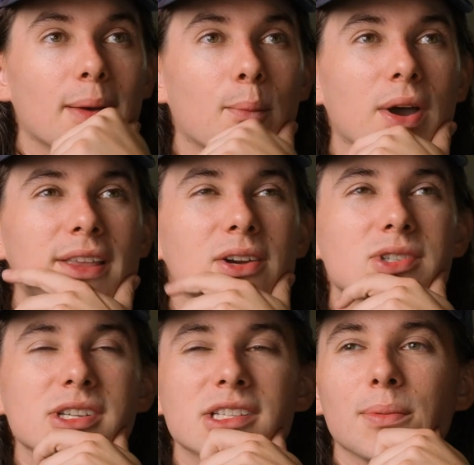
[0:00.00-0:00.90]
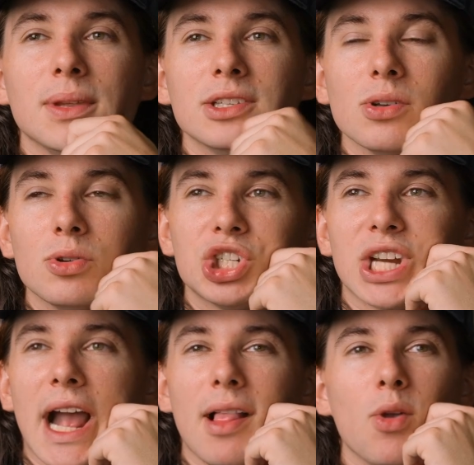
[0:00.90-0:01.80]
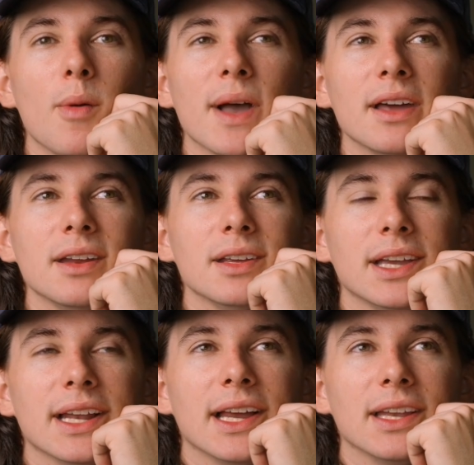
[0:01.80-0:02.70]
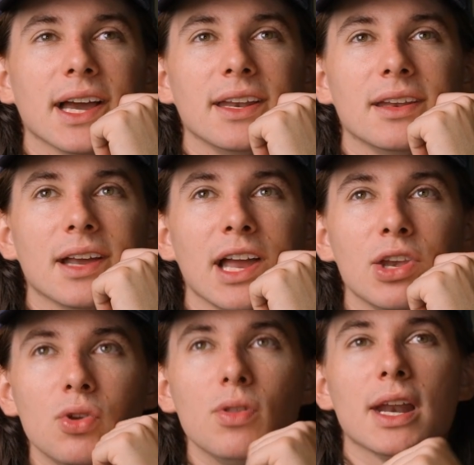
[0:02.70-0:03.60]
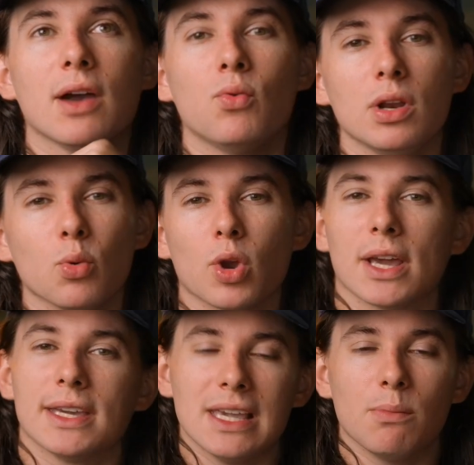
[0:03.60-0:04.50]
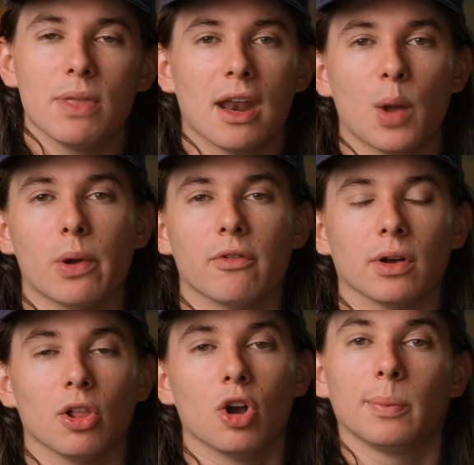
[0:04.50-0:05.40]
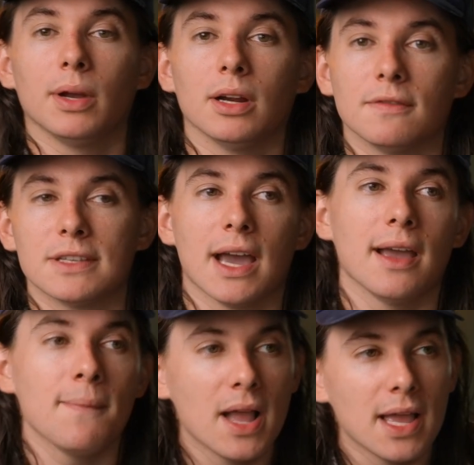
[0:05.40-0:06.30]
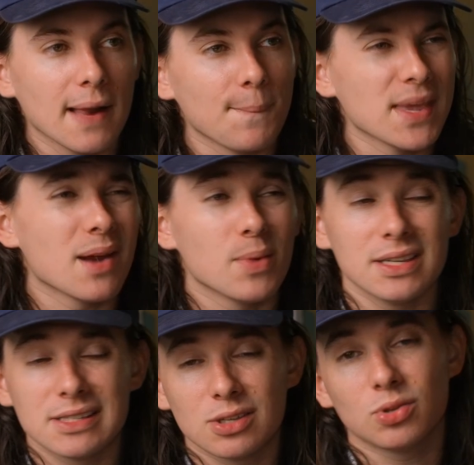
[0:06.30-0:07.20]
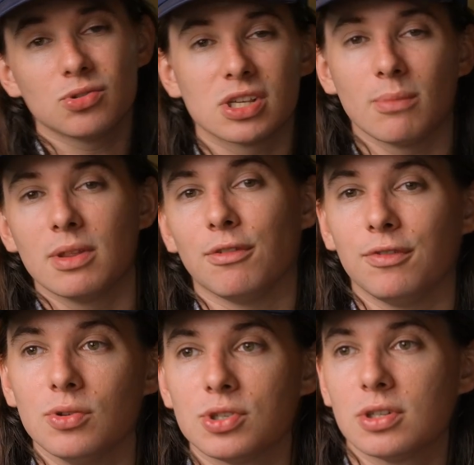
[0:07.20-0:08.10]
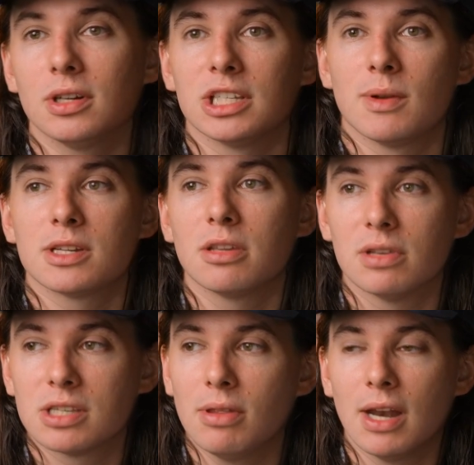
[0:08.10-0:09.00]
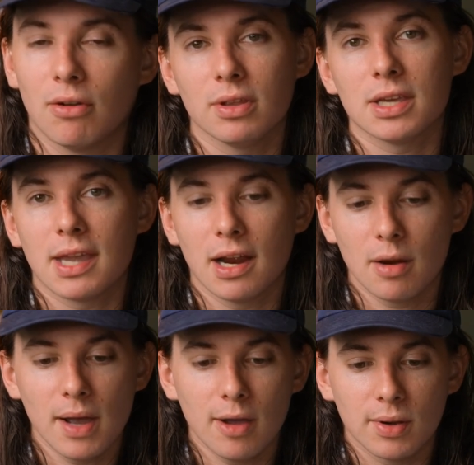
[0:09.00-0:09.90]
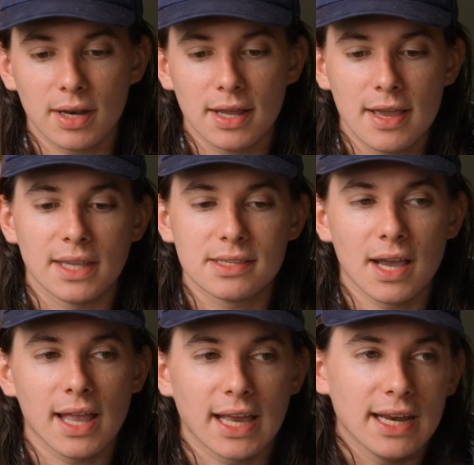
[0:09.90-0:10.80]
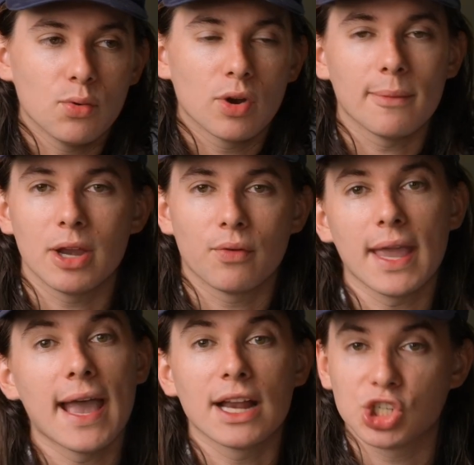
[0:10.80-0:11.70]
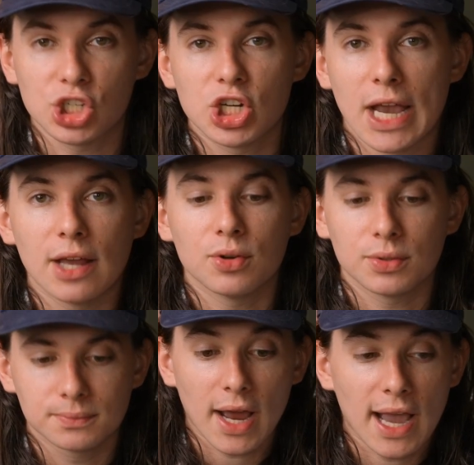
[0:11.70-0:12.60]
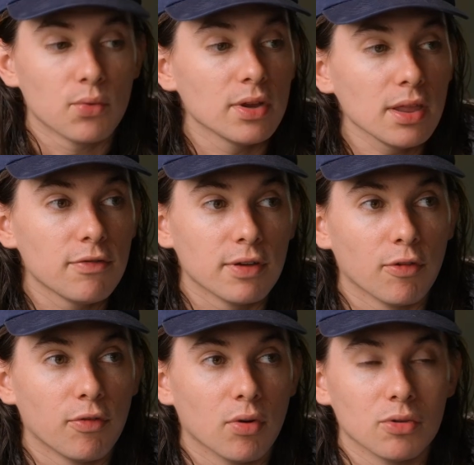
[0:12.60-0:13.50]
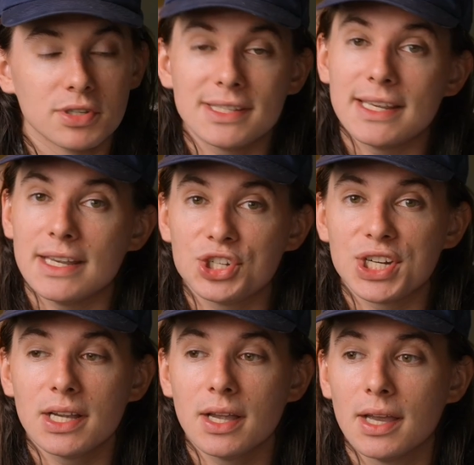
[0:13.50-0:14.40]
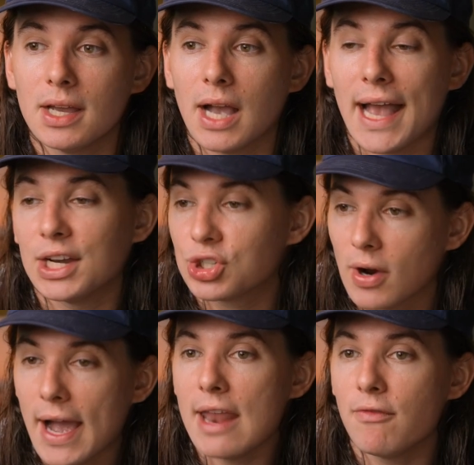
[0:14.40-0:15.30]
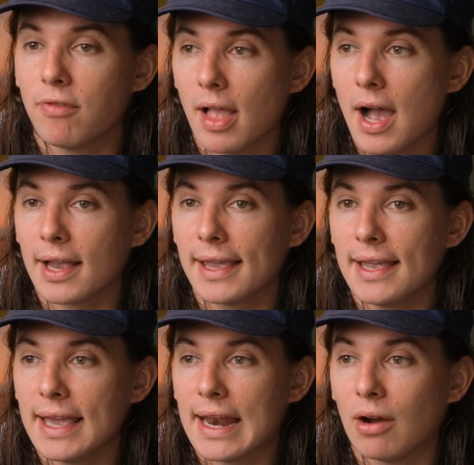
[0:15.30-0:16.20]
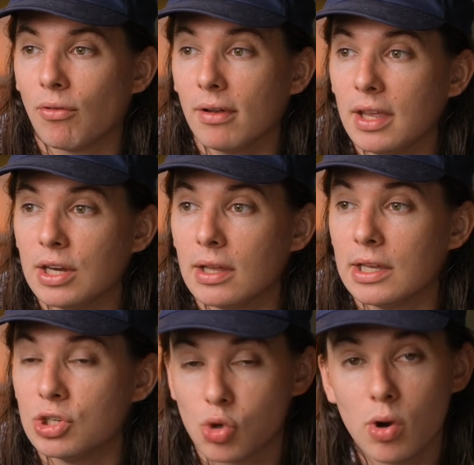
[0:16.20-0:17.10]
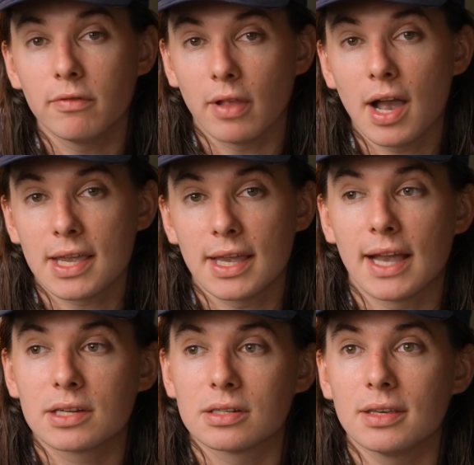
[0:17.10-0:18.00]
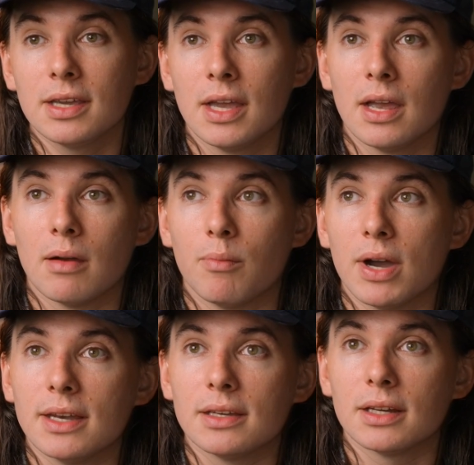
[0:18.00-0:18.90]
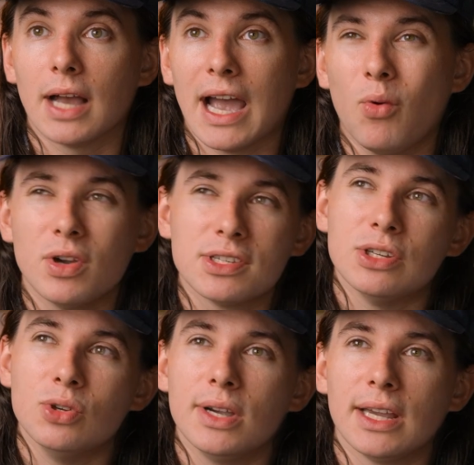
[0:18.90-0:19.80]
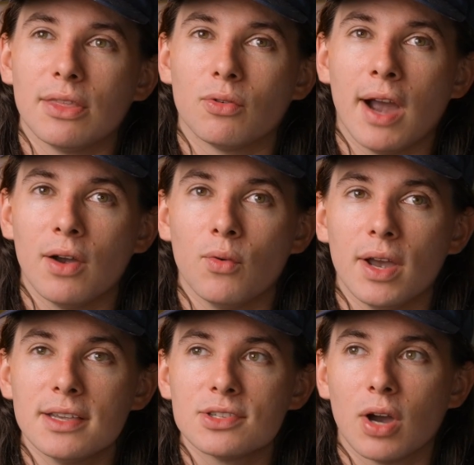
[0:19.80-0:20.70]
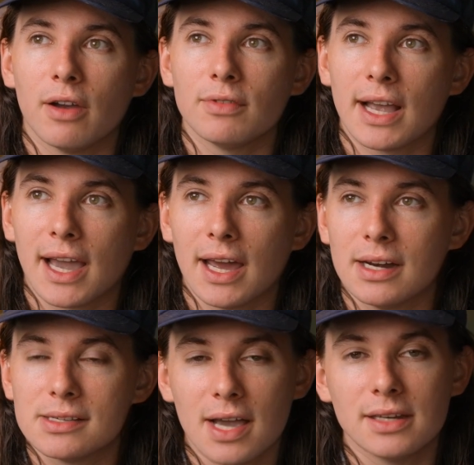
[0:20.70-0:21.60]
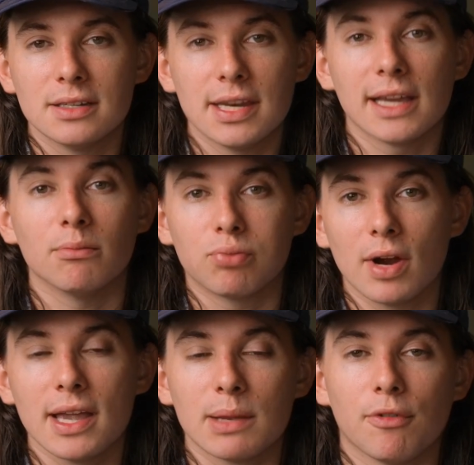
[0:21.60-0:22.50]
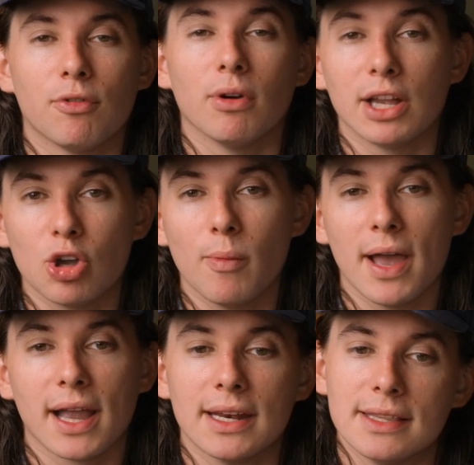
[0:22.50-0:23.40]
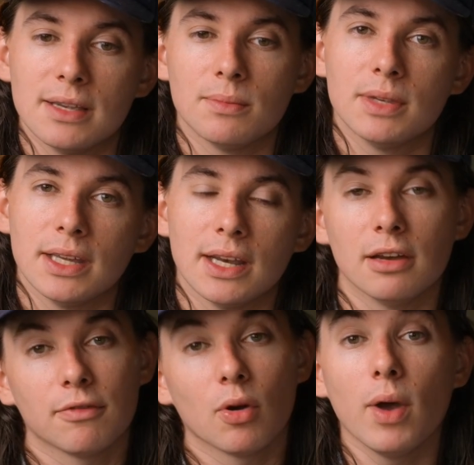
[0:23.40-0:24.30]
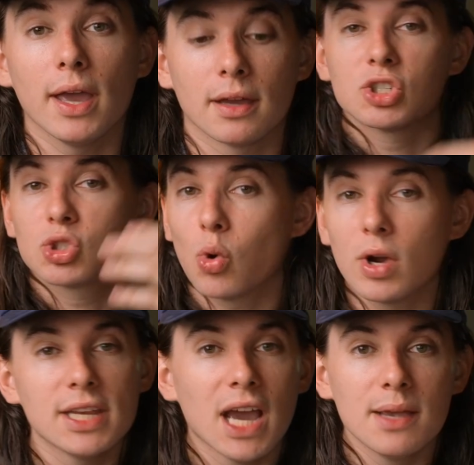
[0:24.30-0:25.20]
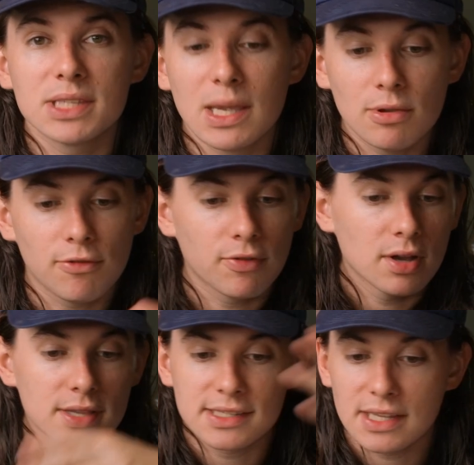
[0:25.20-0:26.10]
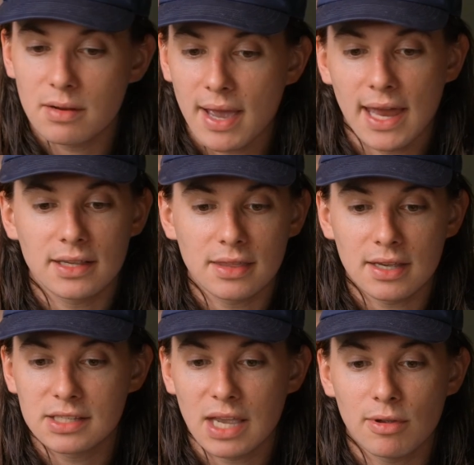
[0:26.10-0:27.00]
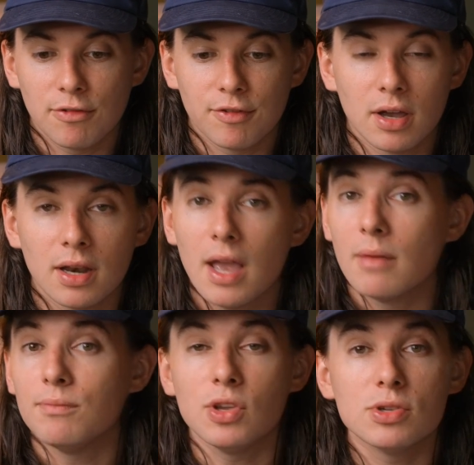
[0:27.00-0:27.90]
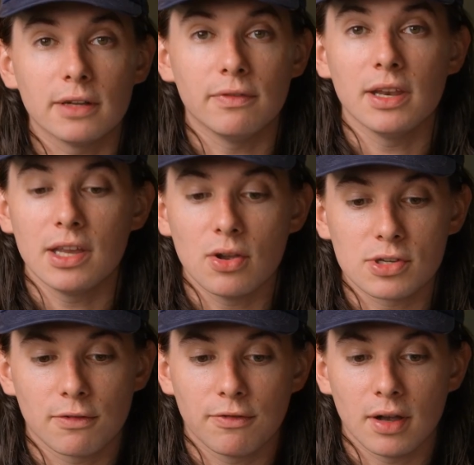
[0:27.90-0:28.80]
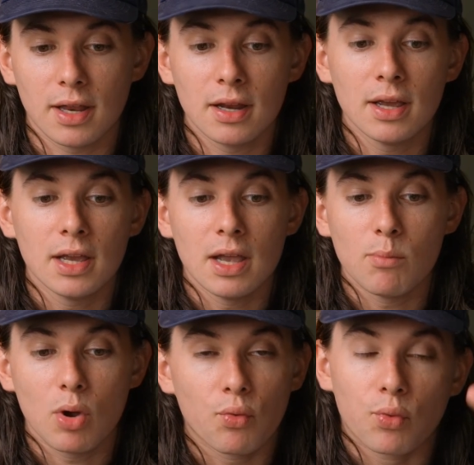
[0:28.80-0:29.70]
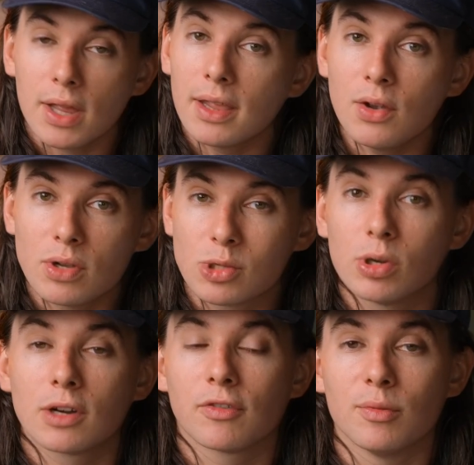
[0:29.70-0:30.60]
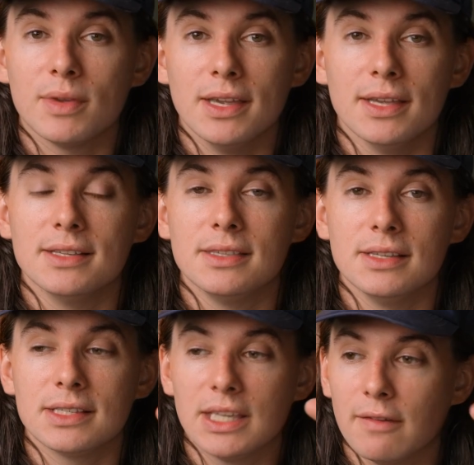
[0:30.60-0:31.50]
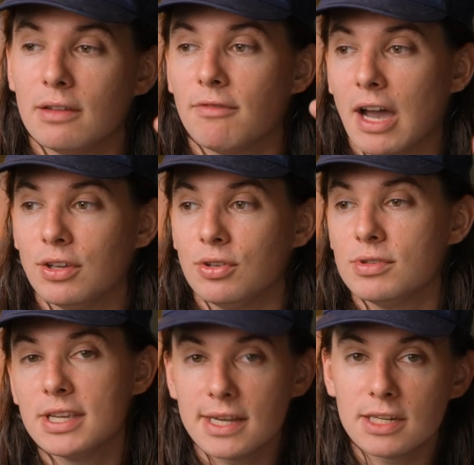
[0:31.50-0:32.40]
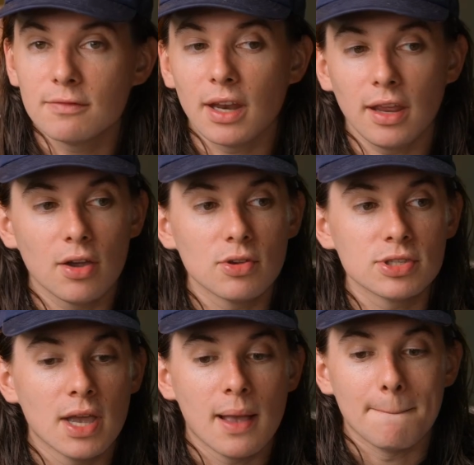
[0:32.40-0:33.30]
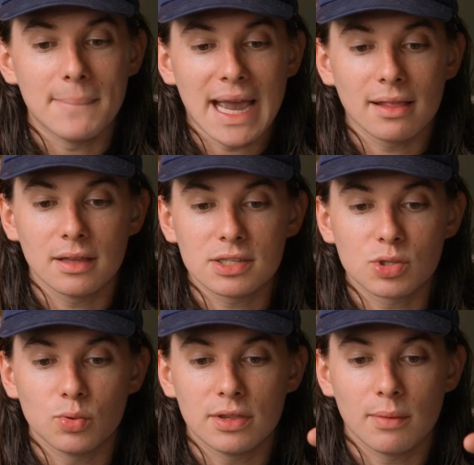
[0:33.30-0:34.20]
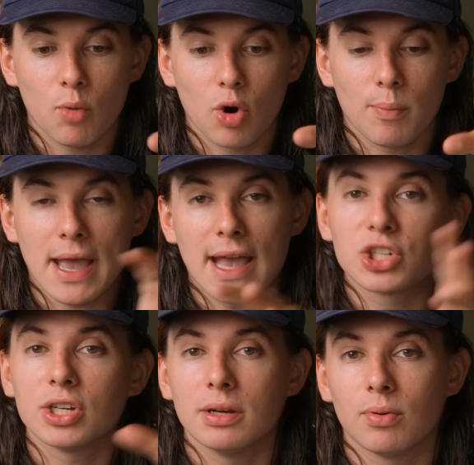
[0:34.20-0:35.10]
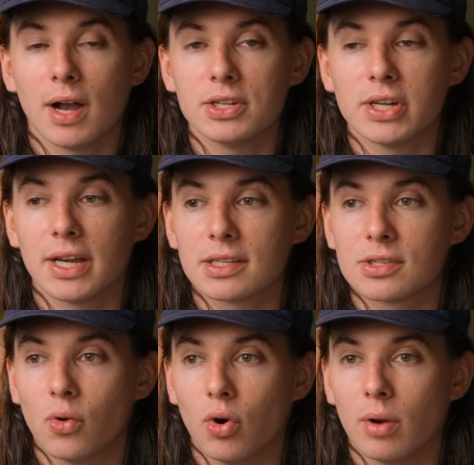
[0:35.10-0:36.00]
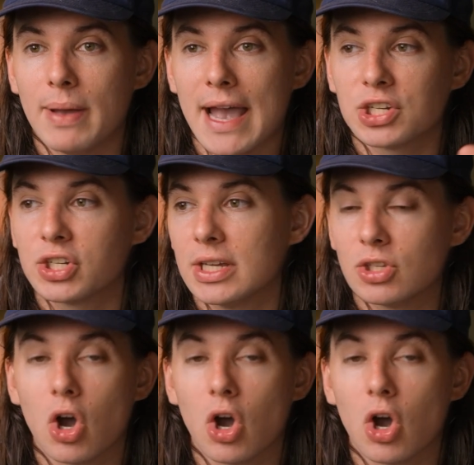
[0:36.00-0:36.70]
but there's just something so shallow about it, and I knew that I wouldn't want to keep that up over a long period of time, and I might still do some in the future, especially if it's something I really care about, but it's not like I didn't want to be a reaction channel. What I really fell for was teaching. I tried vlogging, and I really enjoy vlogging, actually, but I wasn't doing it the right way, so I kind of decided to take a break before I go back and attempt it in a different way. Story times can be fun, cinematic things can be fun, music videos are fun, but really what's worked for me is these giving value teaching videos balanced with more passionate projects or passionate